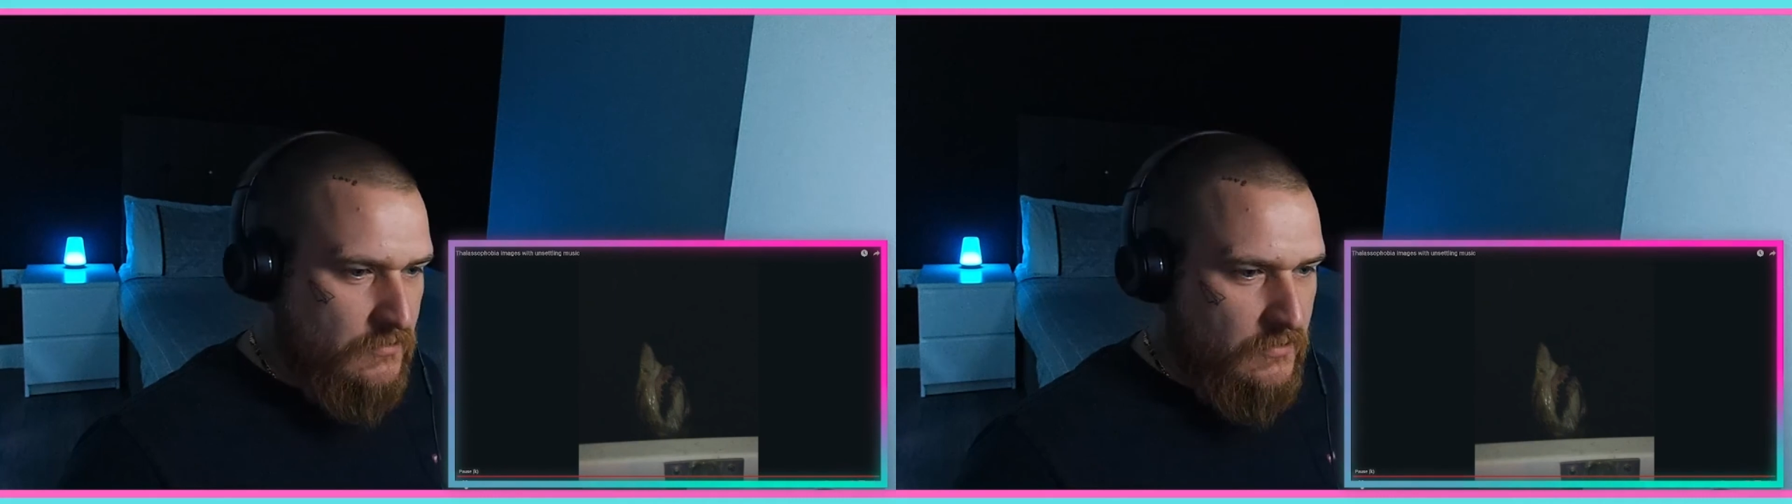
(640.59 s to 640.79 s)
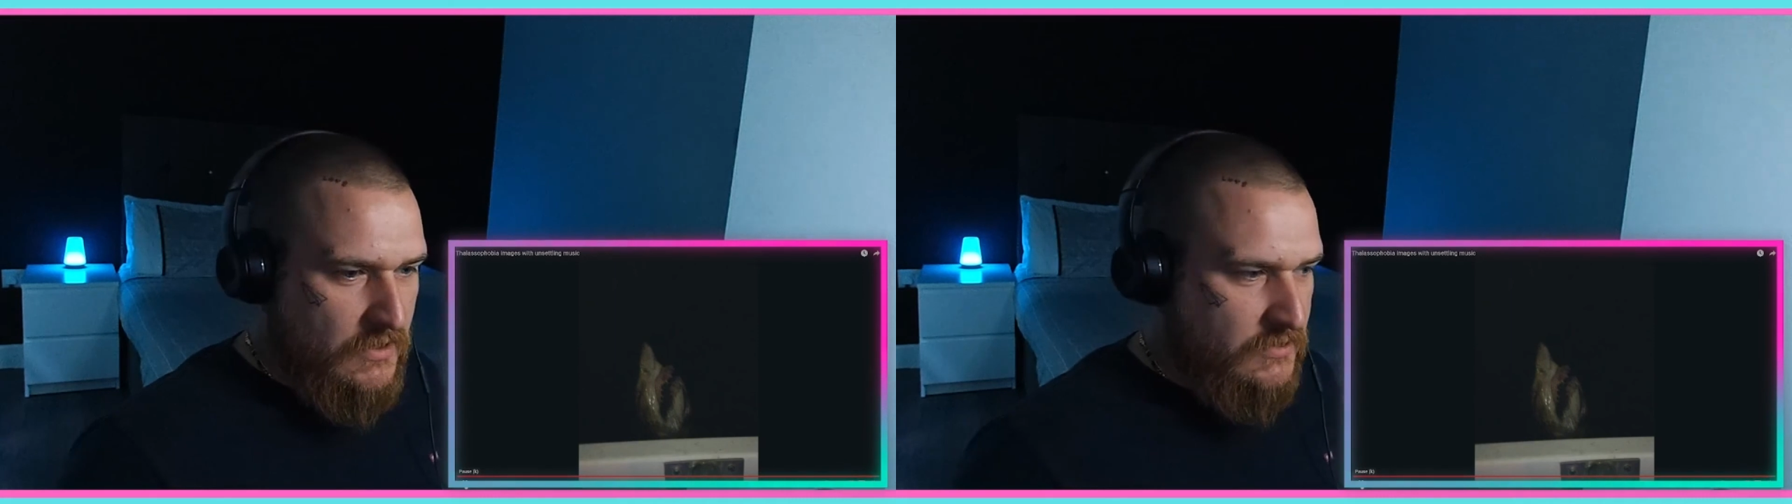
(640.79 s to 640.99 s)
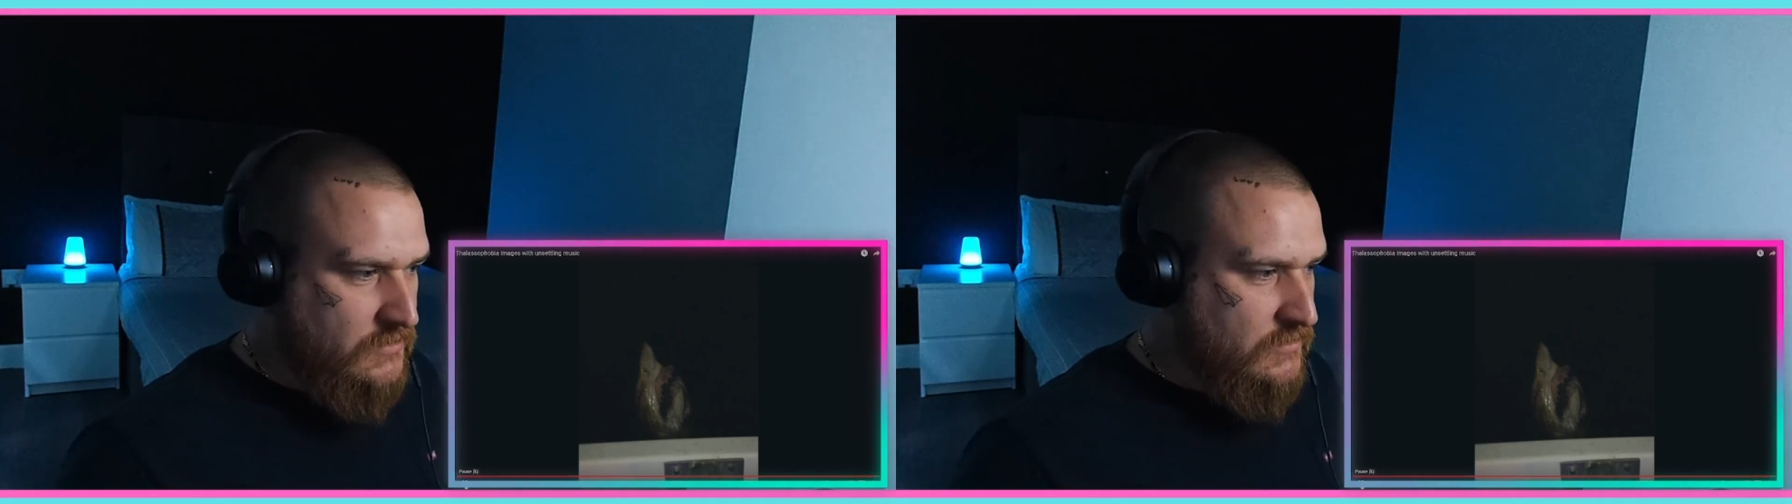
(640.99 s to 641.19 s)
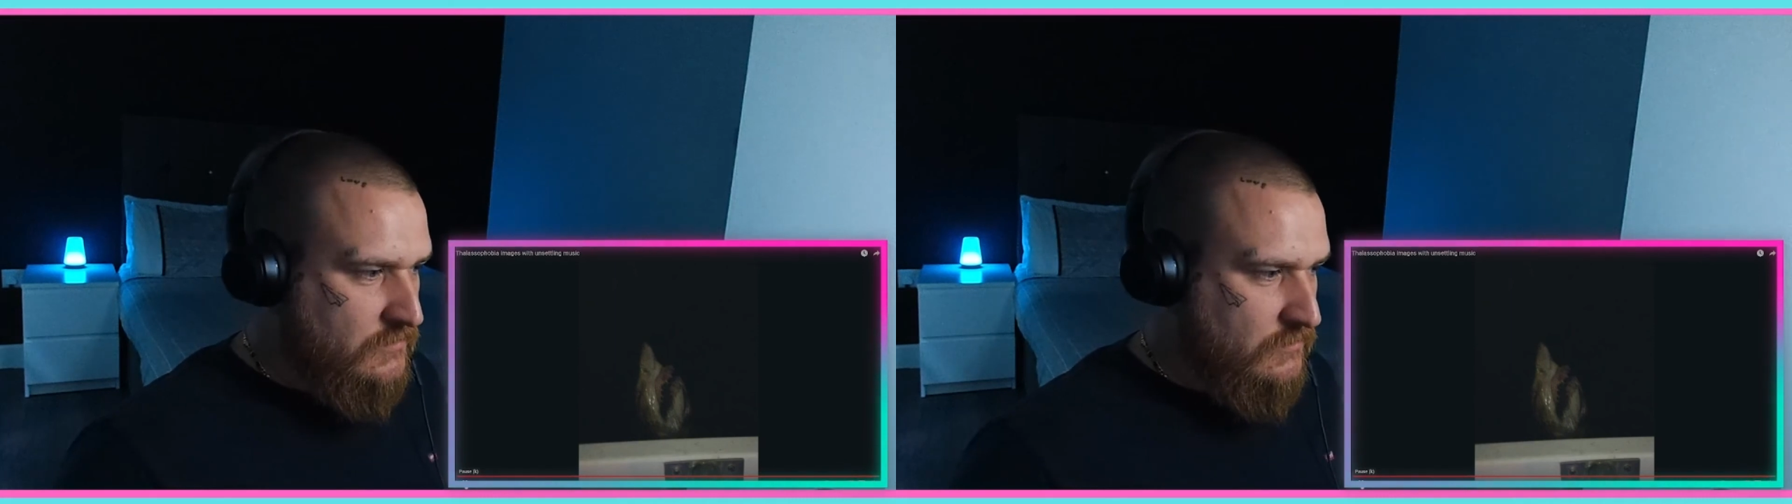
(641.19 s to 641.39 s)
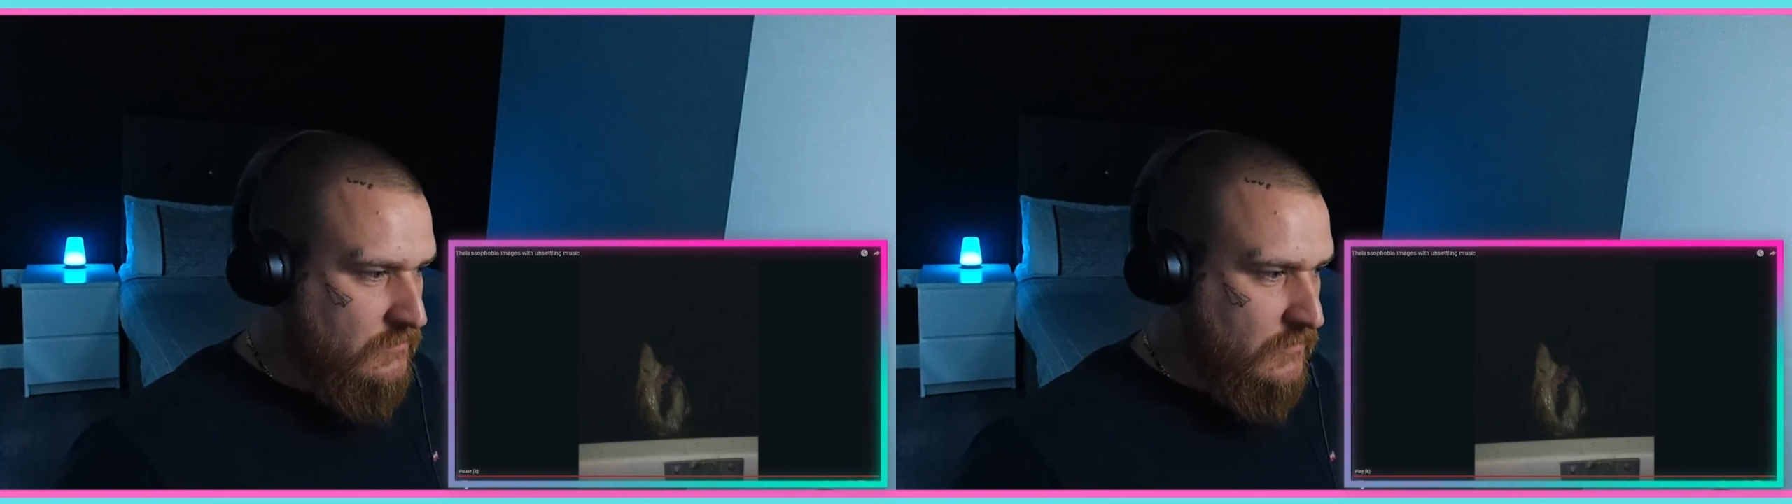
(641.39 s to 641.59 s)
And that's
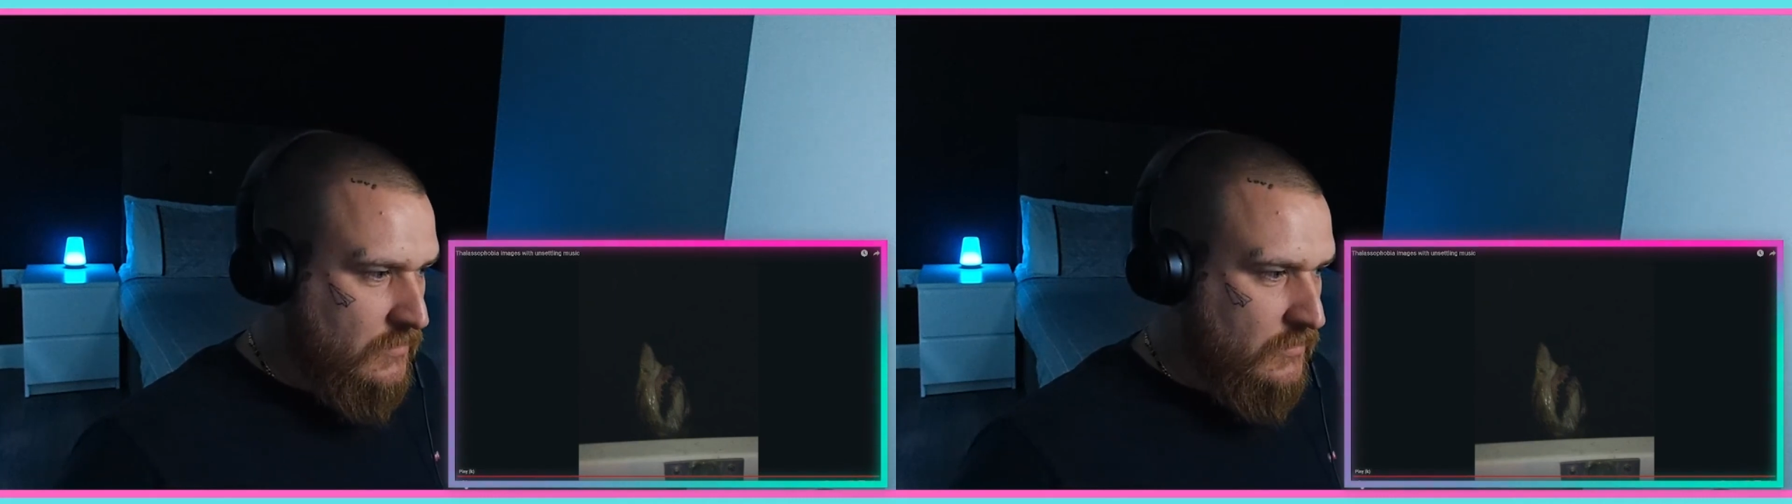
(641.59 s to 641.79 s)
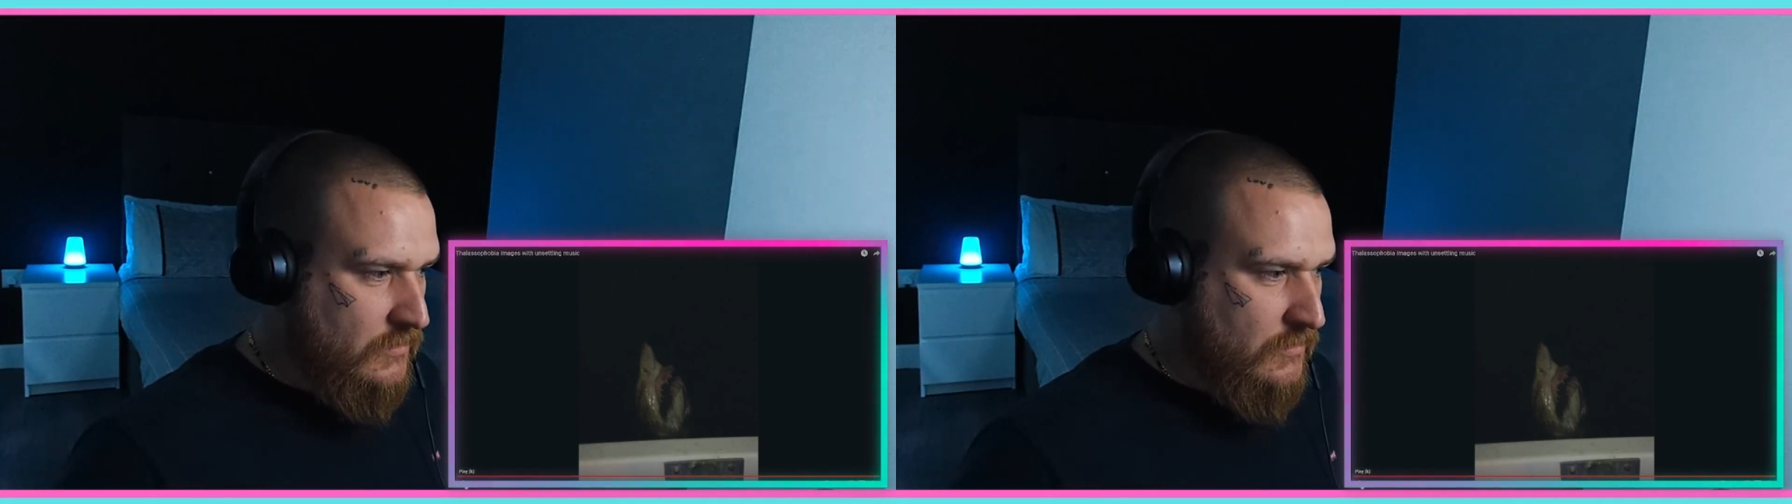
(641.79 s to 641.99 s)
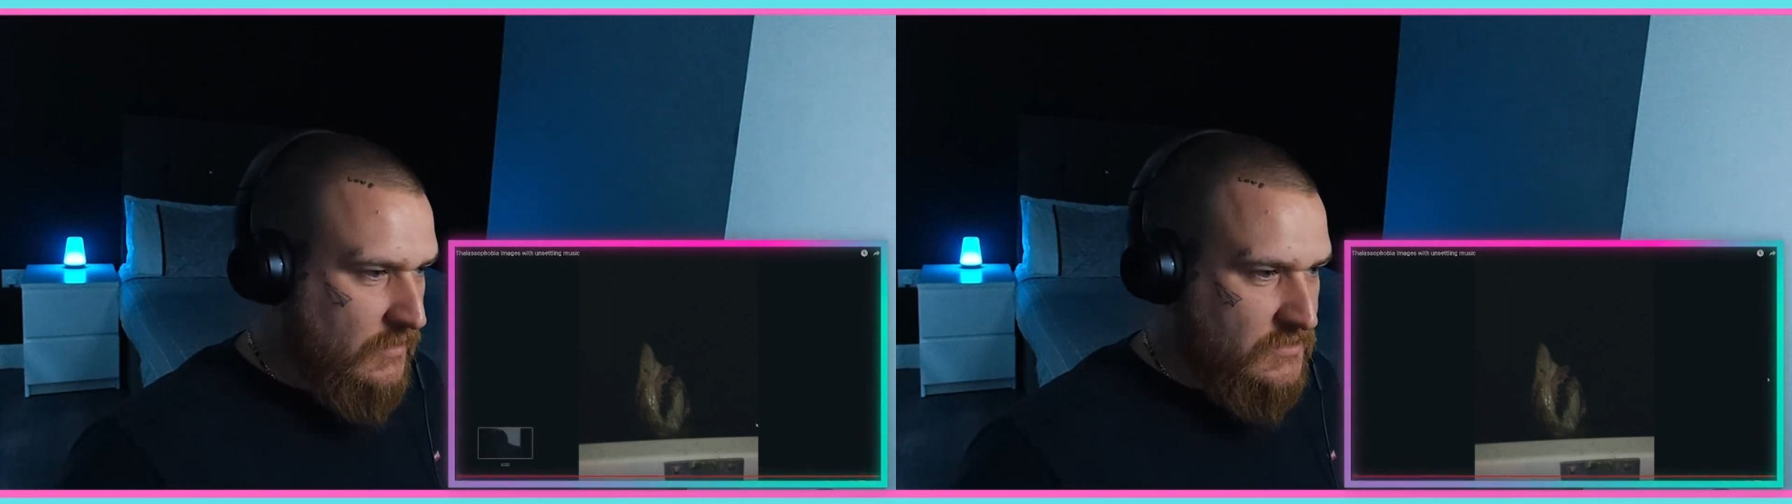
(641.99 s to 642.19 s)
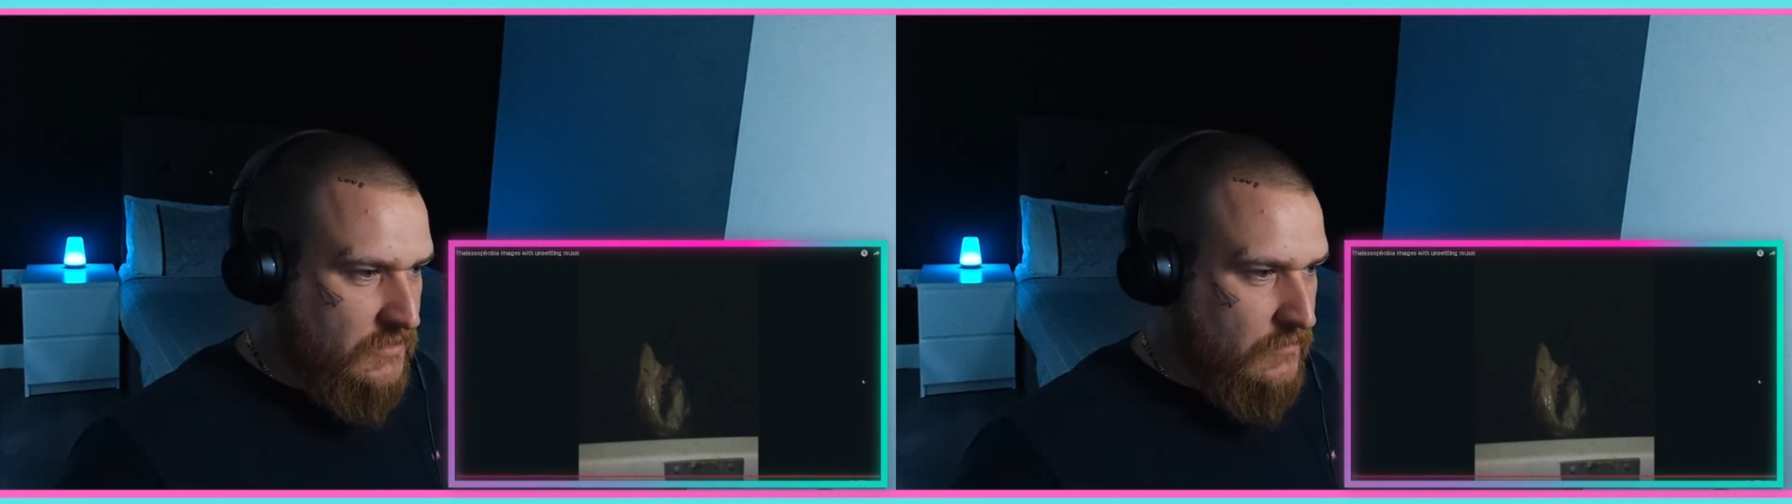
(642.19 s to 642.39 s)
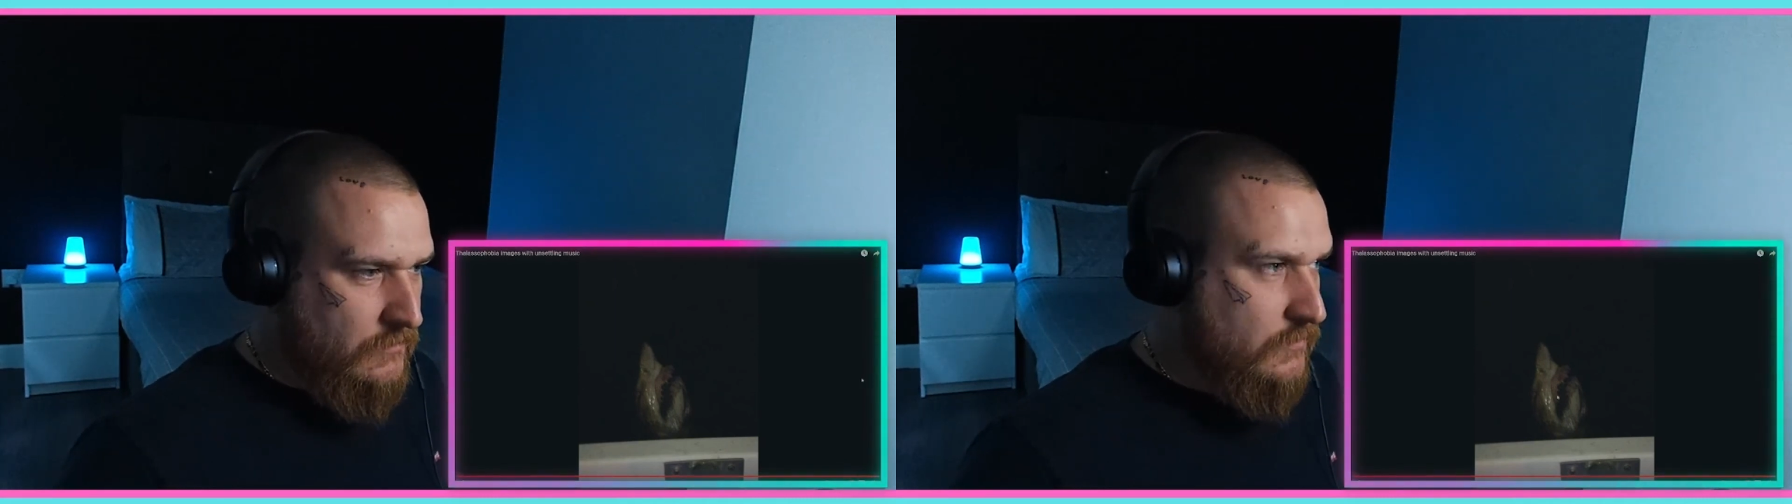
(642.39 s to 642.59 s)

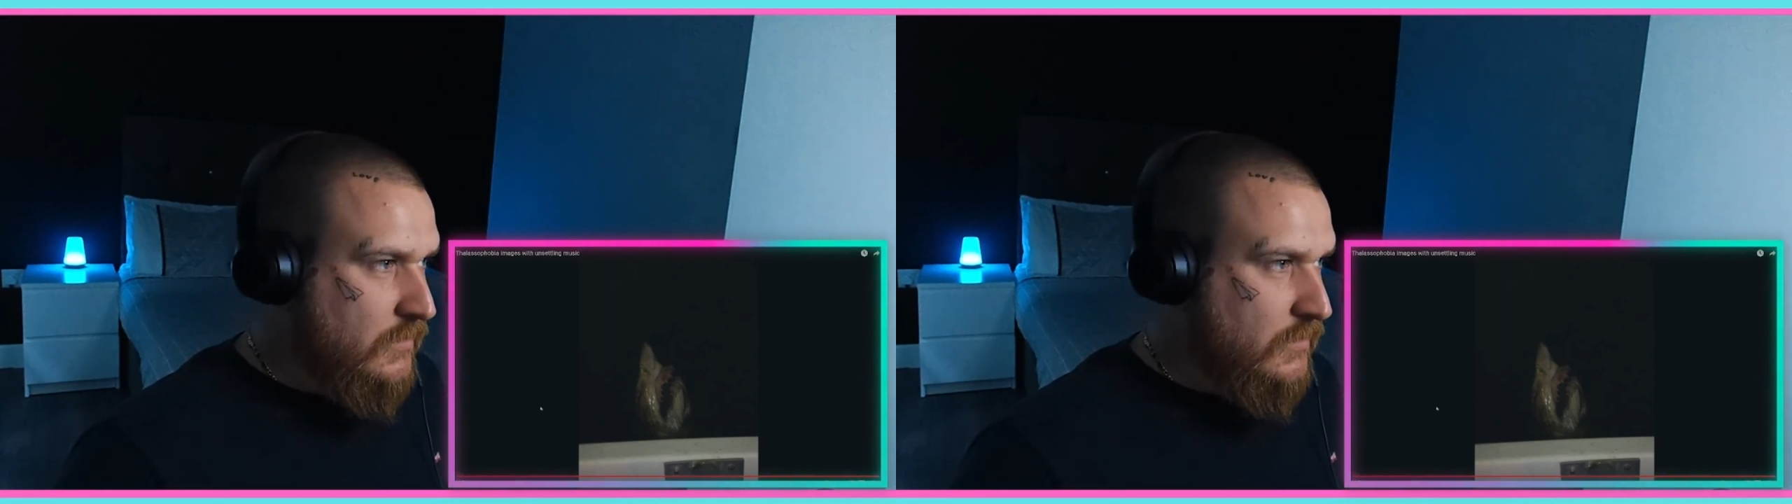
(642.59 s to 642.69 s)
it.